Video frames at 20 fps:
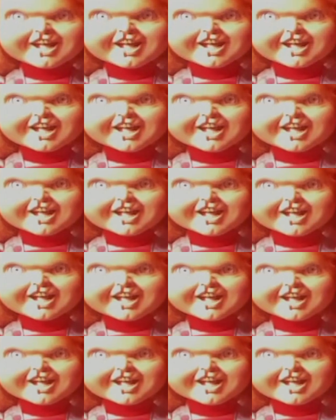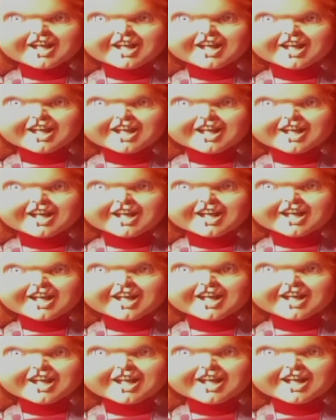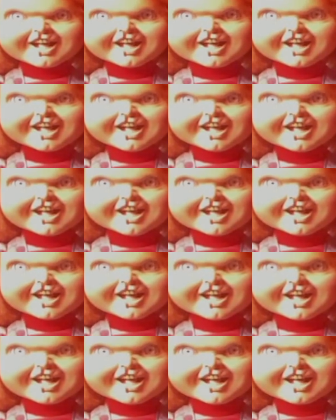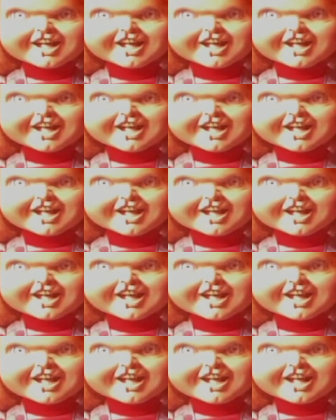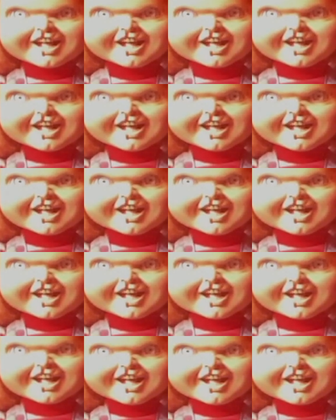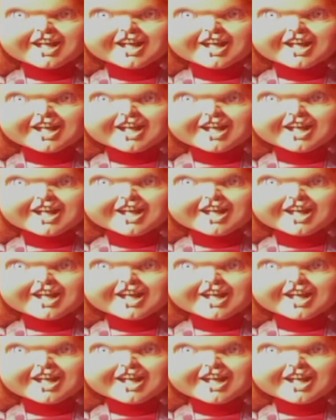(not speaking)